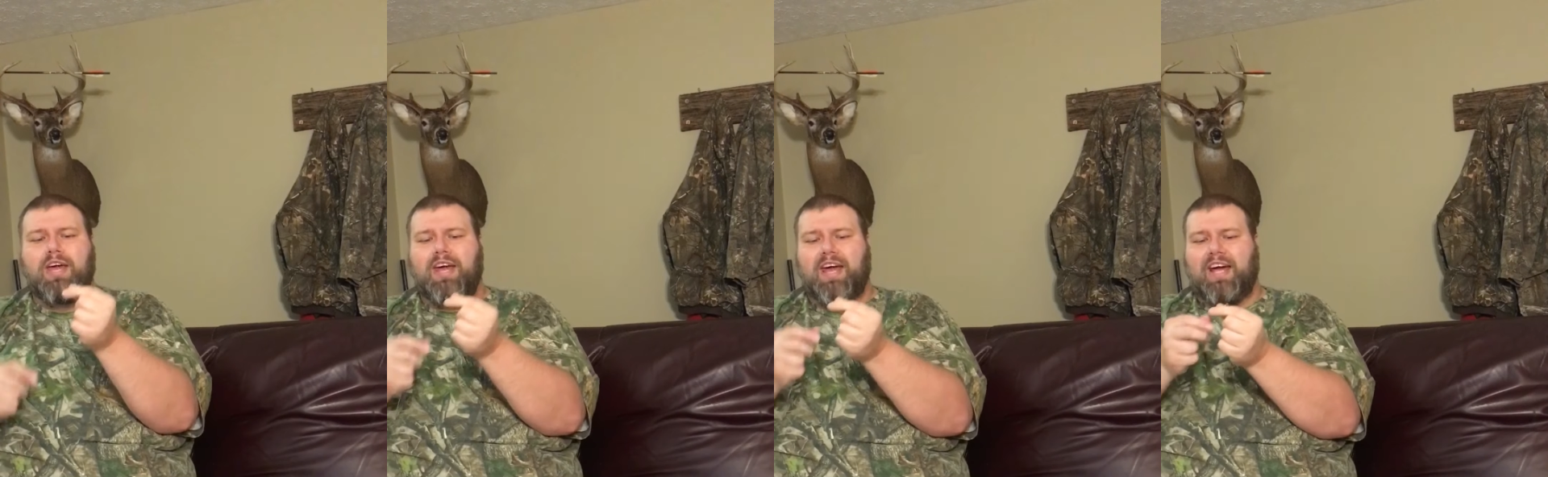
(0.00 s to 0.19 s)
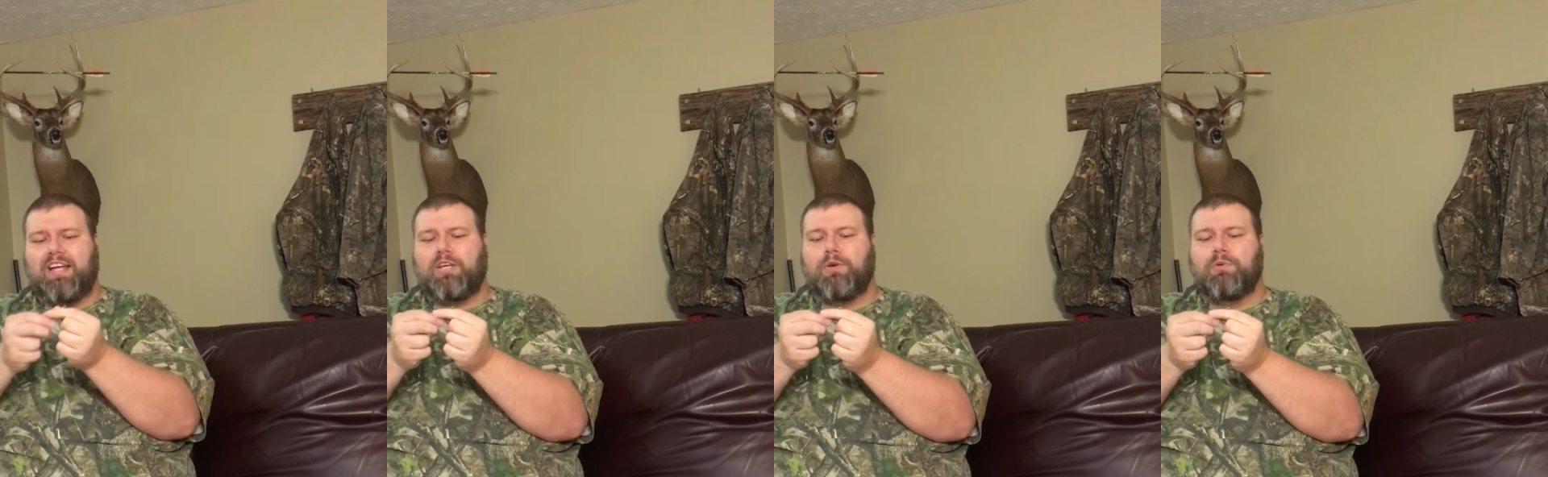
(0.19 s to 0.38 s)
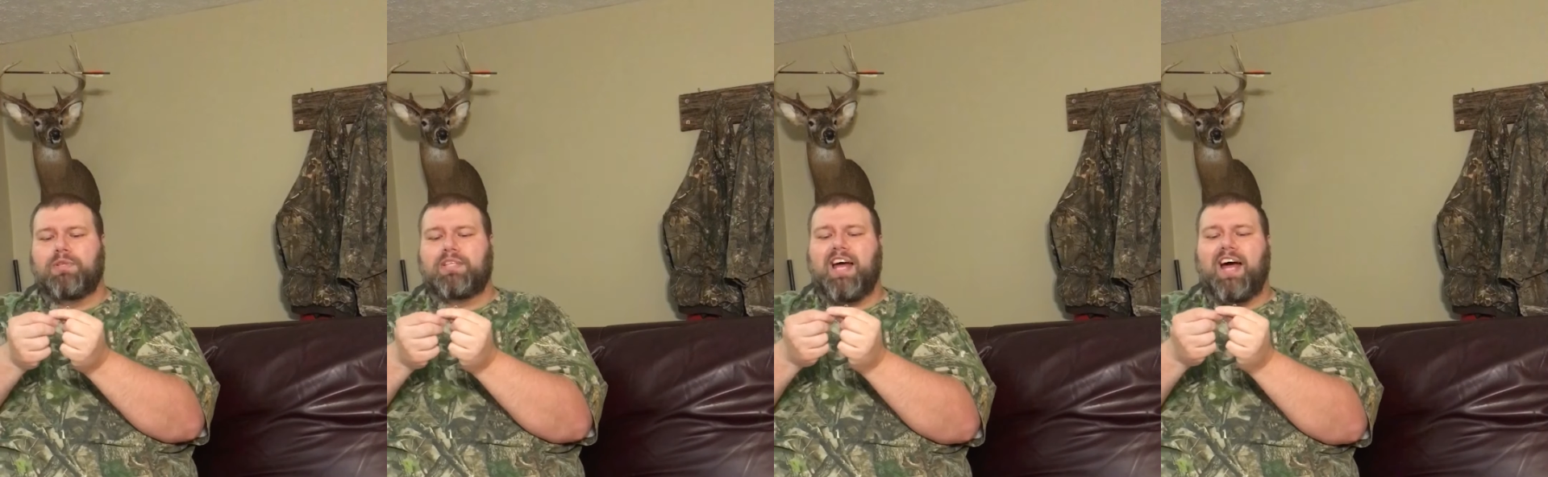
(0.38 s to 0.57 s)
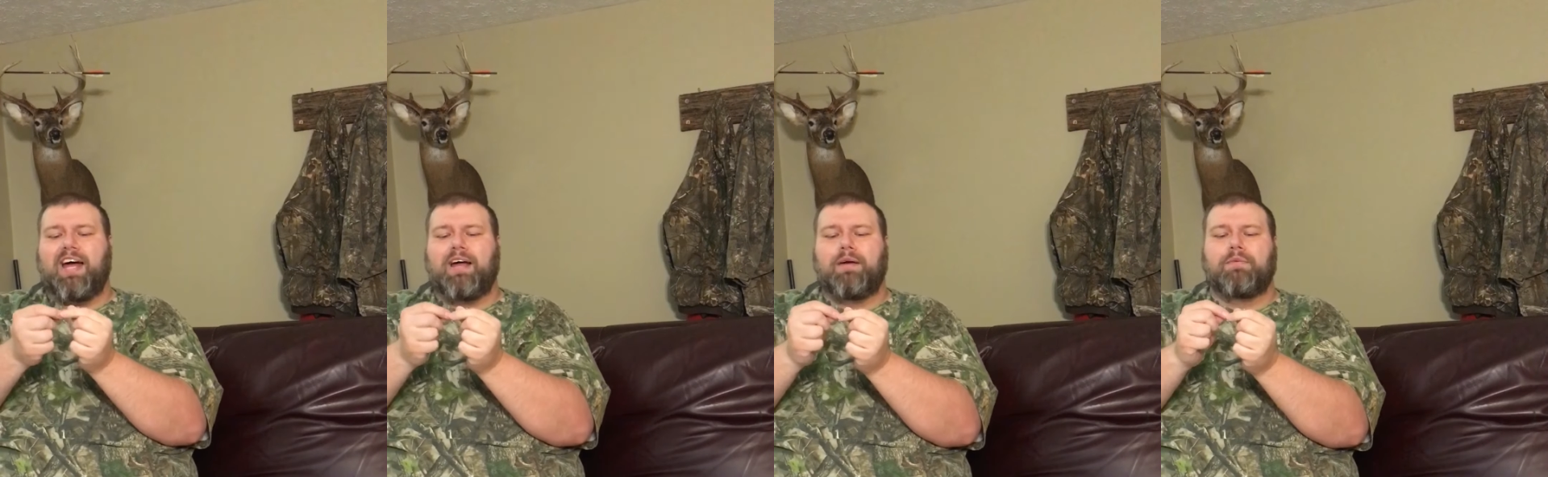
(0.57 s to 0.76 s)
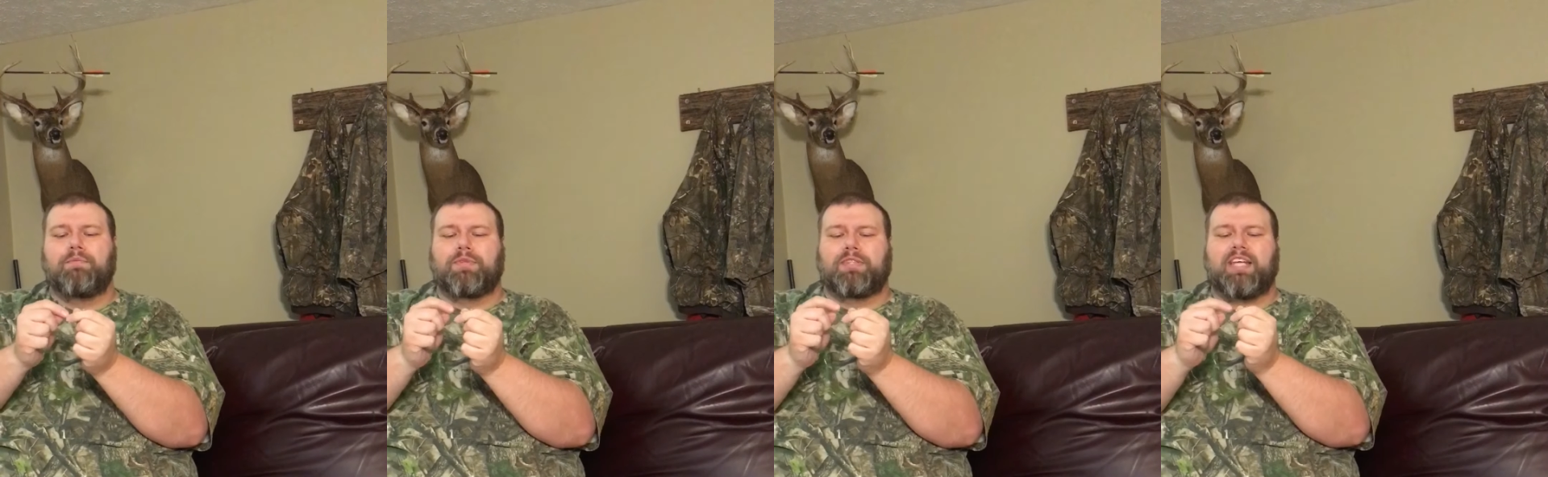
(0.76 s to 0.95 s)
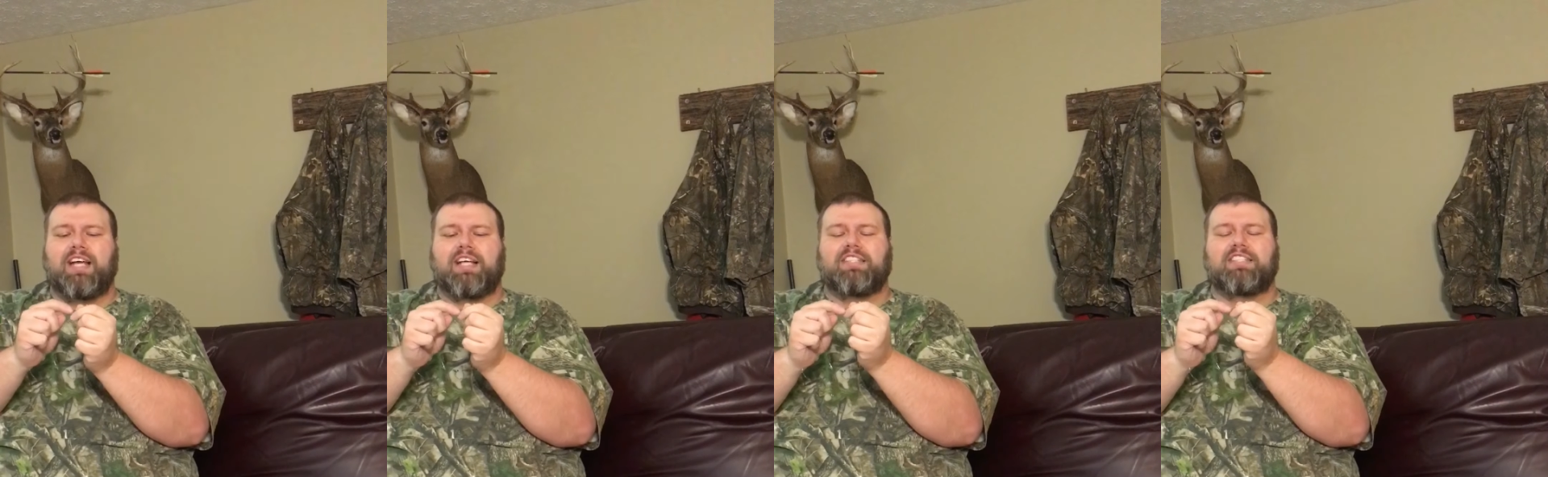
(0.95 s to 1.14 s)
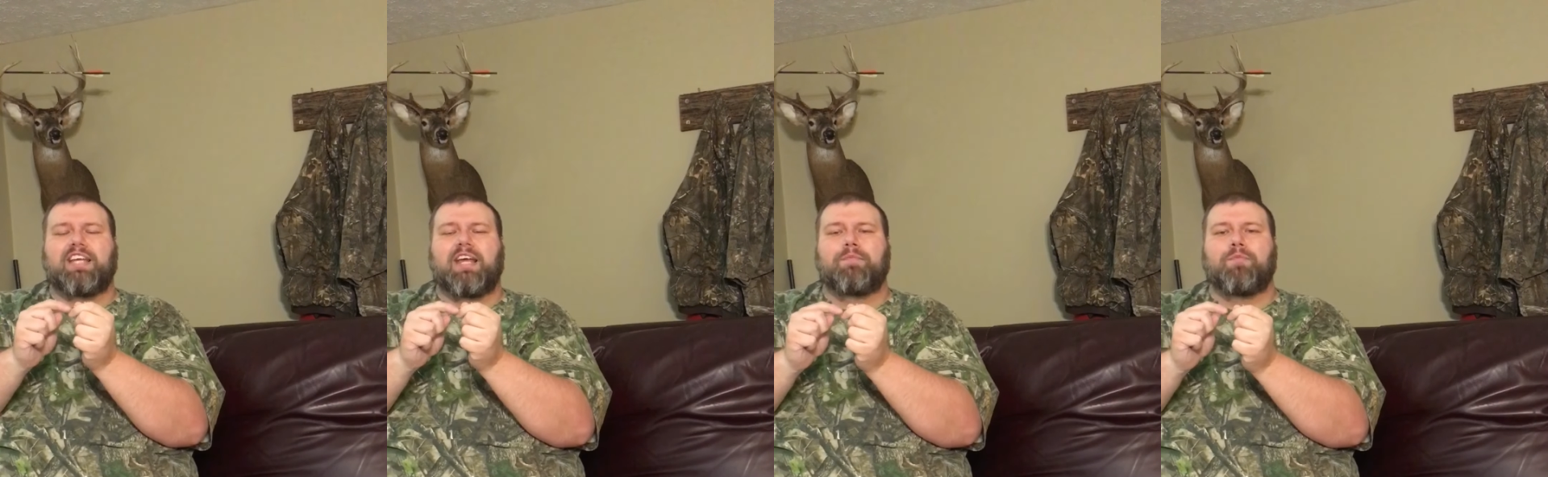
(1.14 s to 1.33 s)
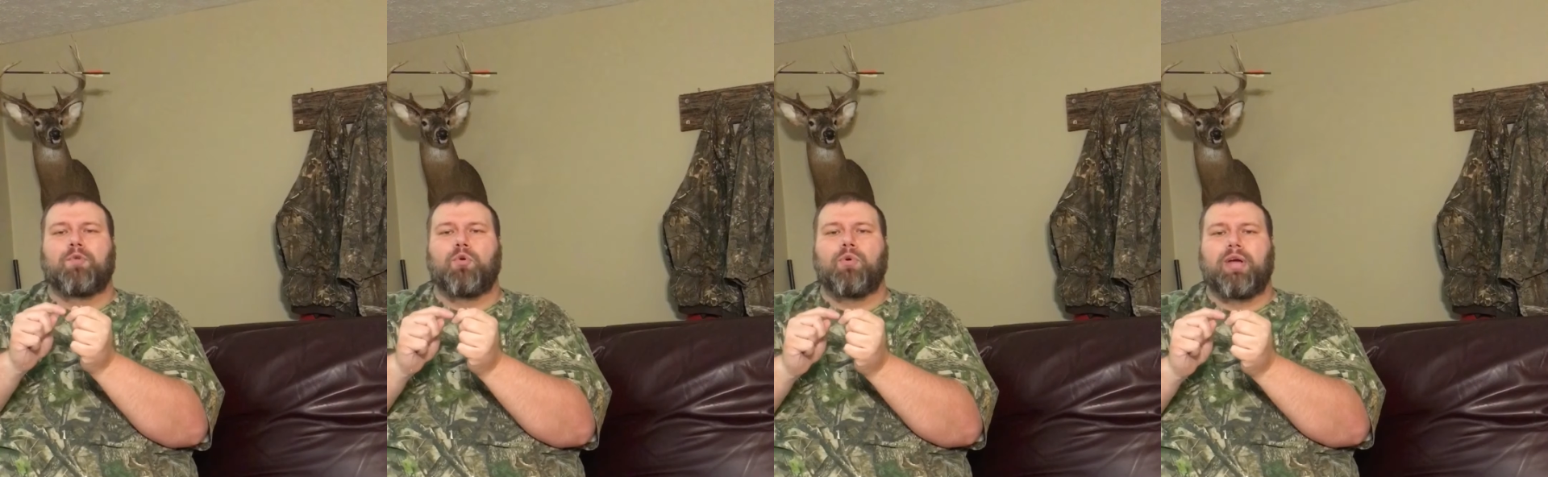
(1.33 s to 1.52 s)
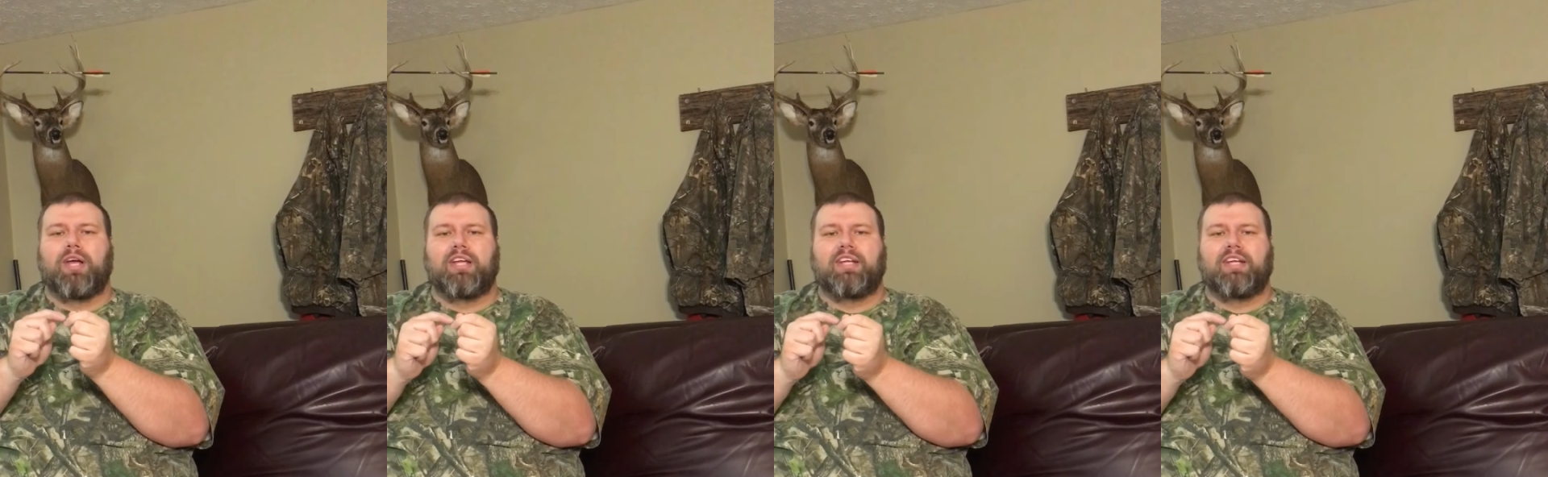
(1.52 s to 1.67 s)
and you would tie it with that same quick